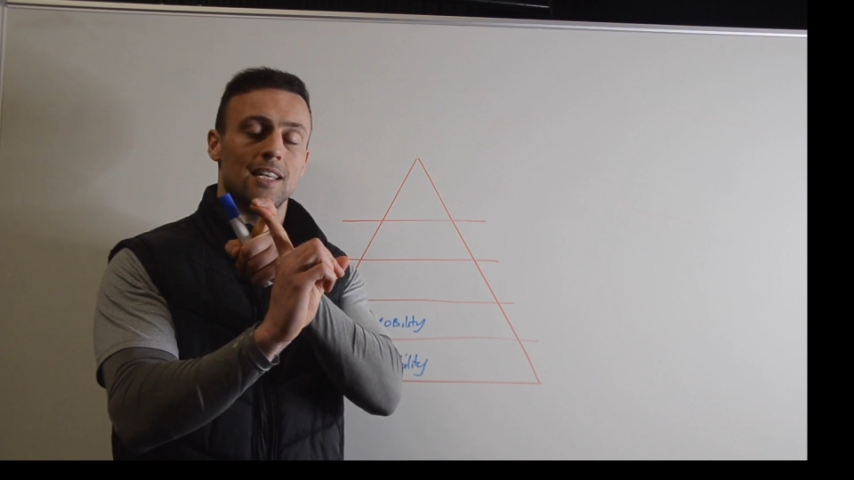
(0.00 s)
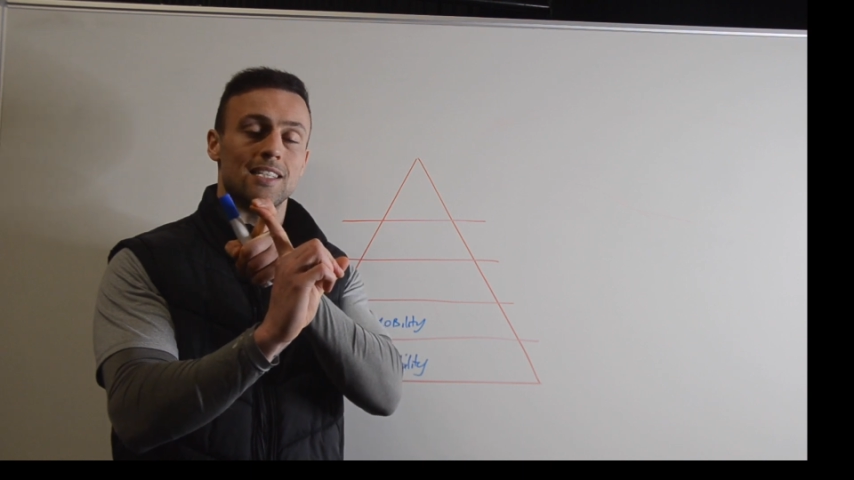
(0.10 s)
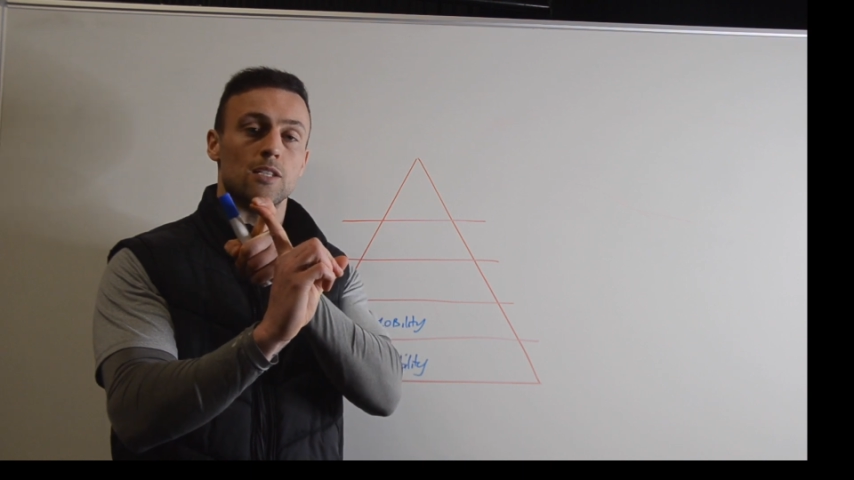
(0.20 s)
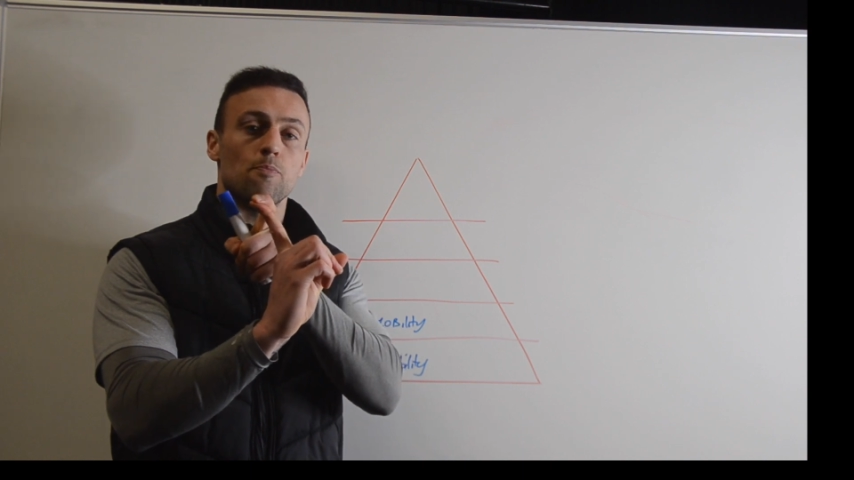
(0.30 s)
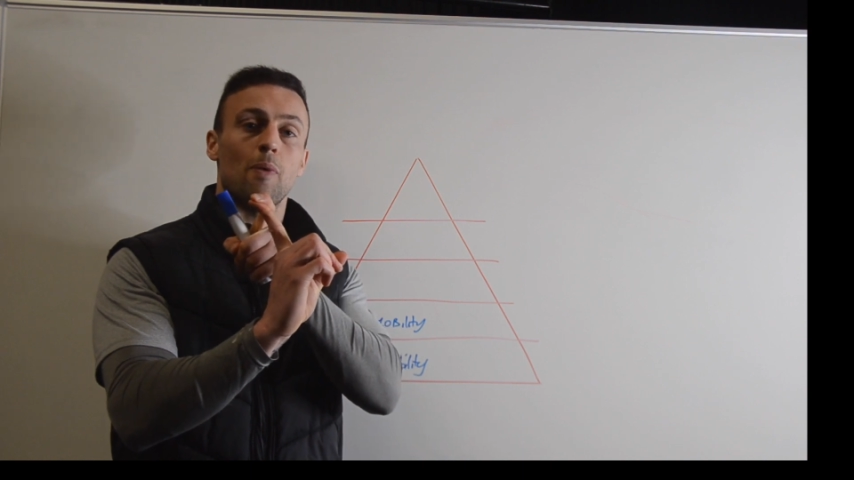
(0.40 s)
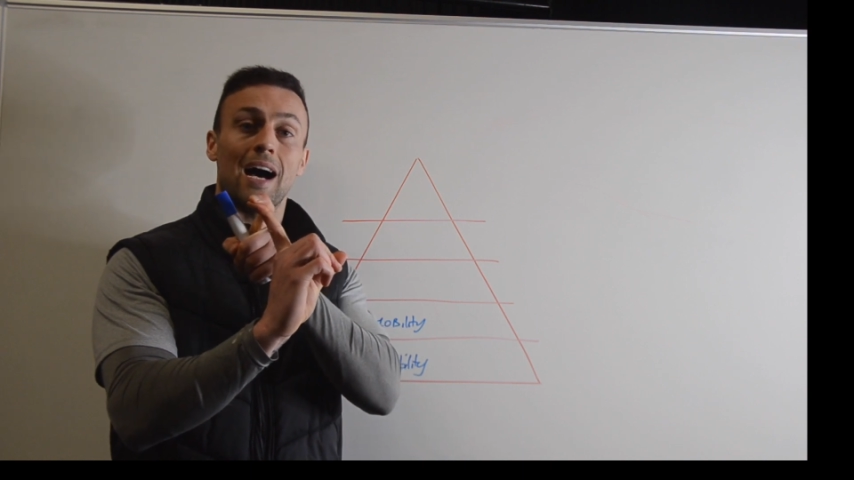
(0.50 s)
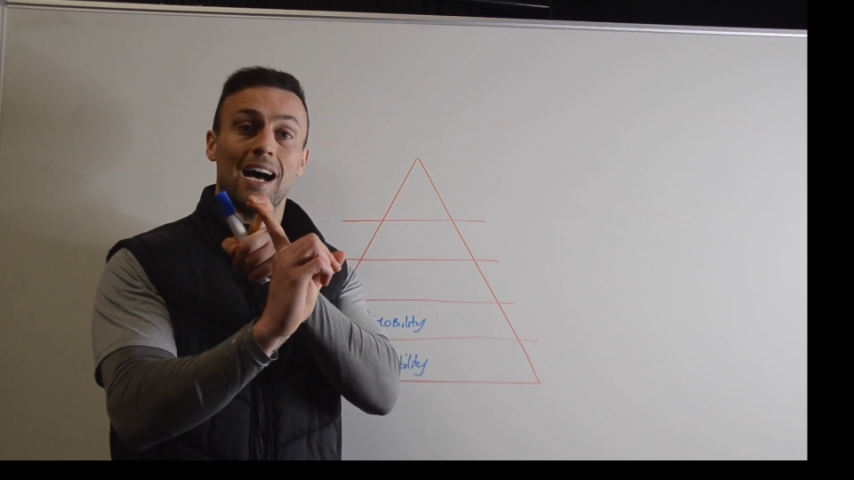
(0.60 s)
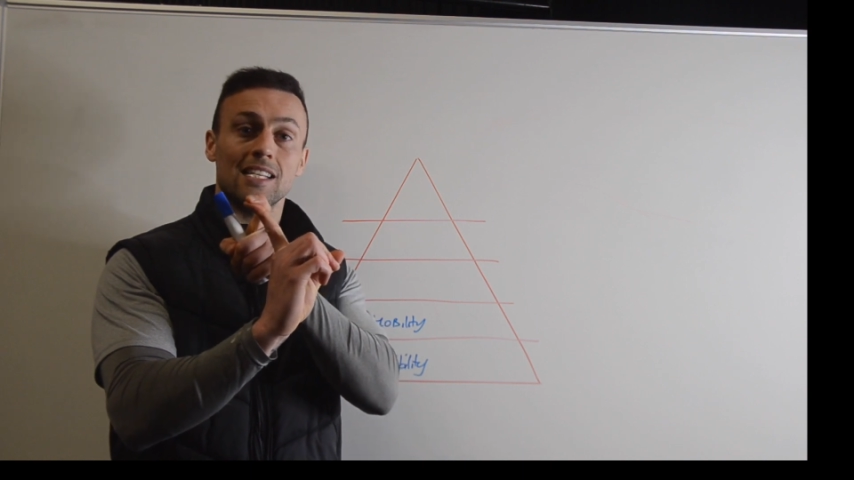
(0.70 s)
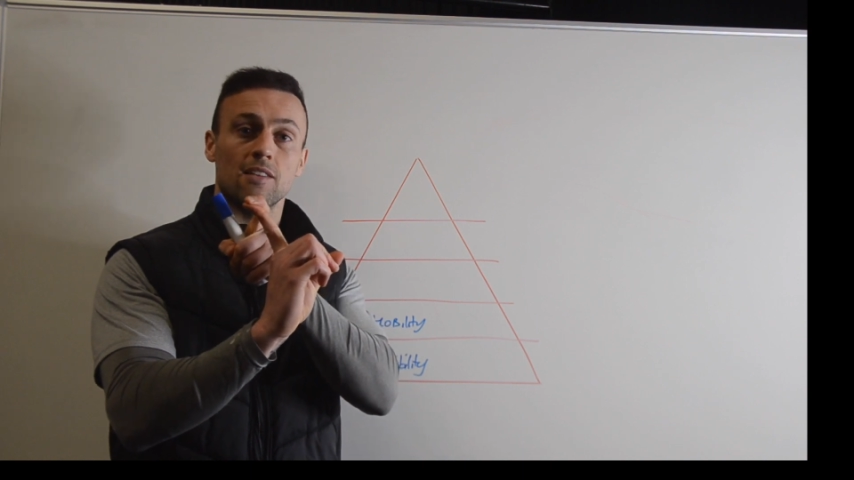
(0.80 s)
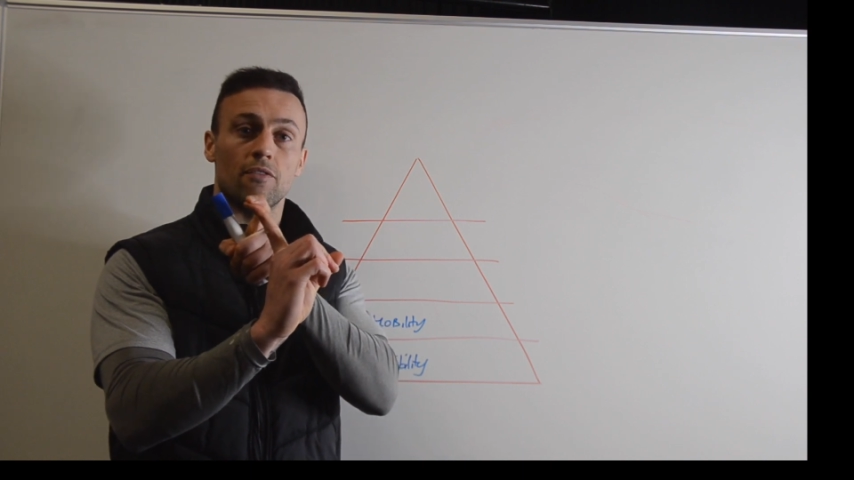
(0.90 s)
this is
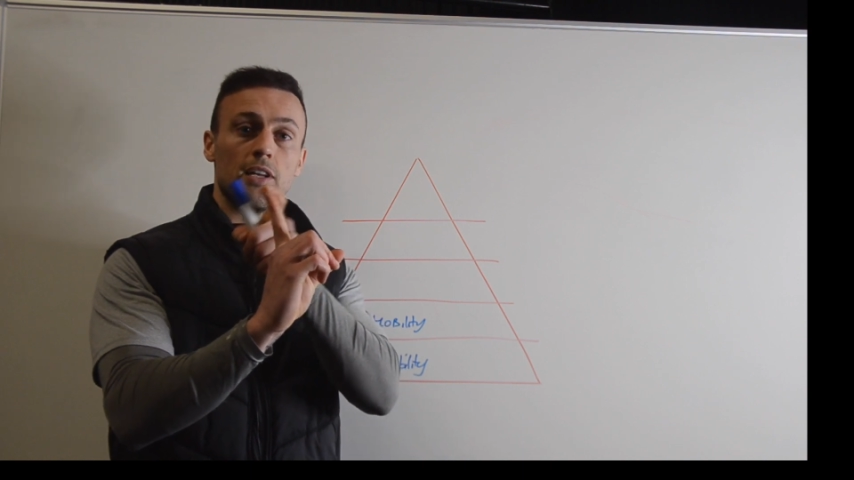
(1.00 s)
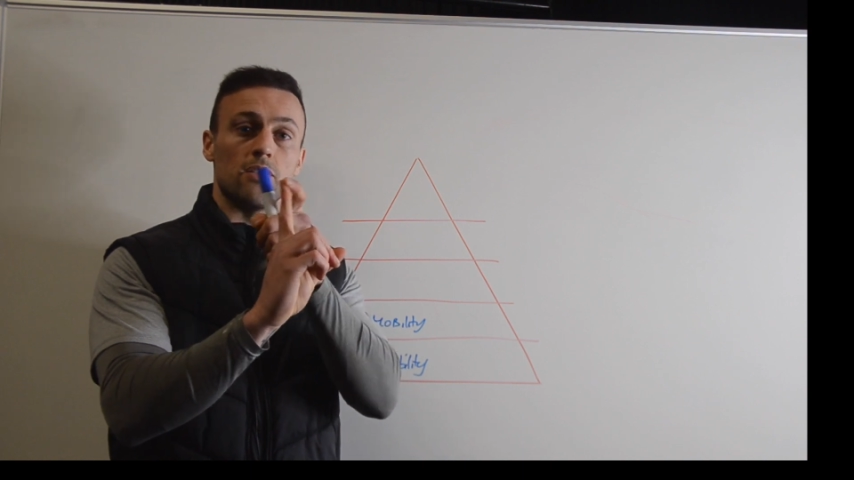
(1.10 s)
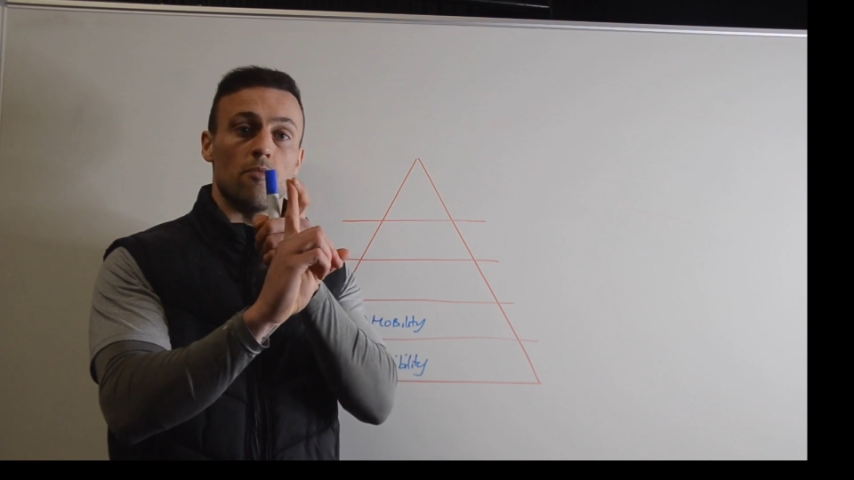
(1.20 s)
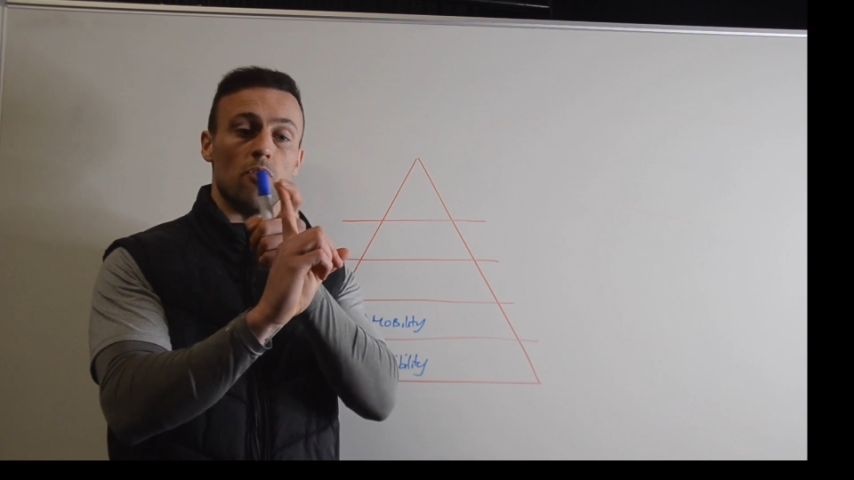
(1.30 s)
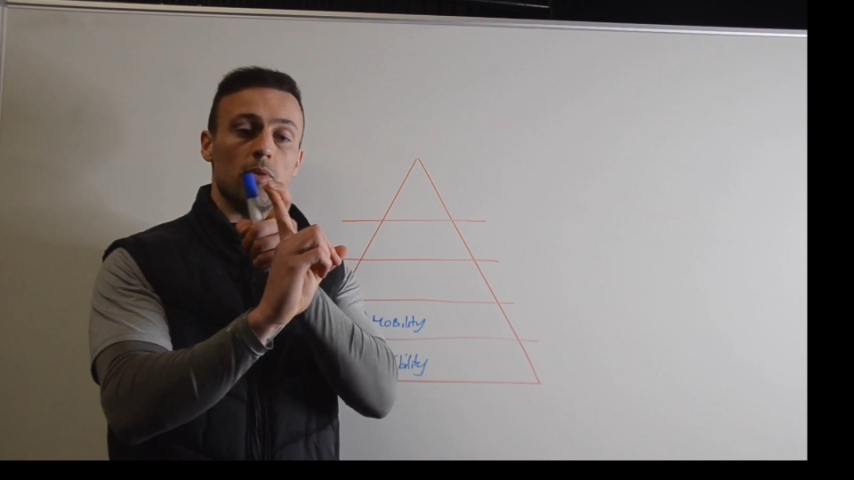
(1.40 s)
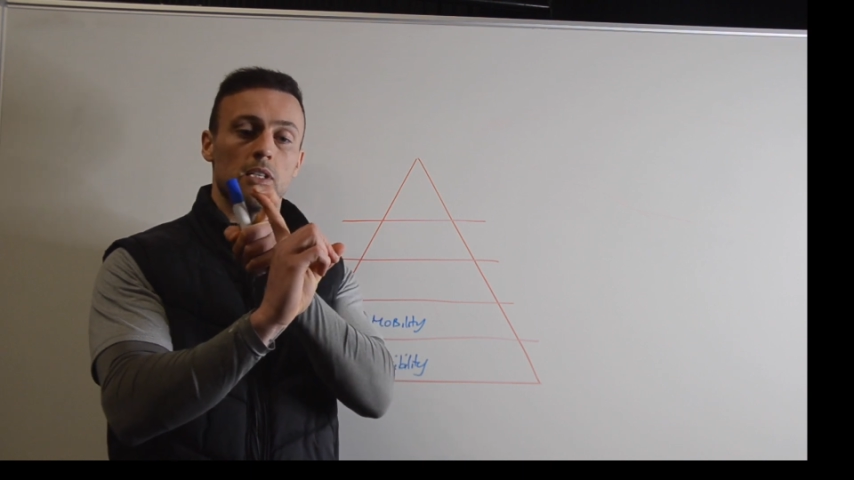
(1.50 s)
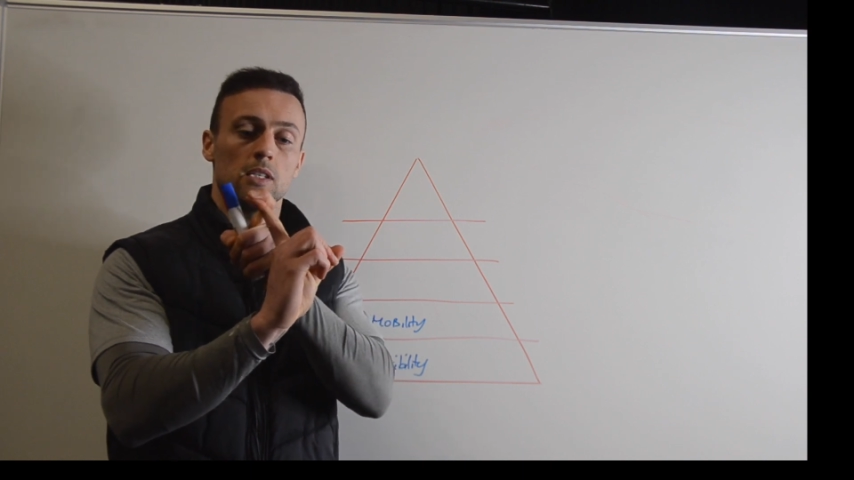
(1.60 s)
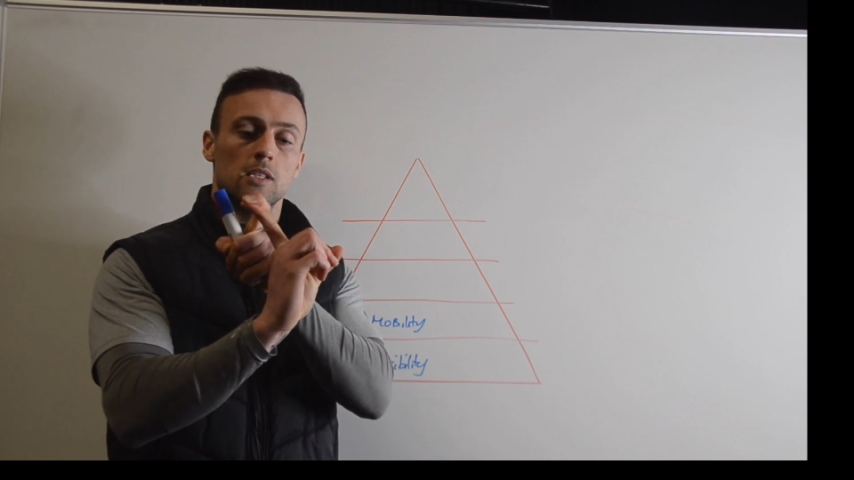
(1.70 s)
passive range of movement.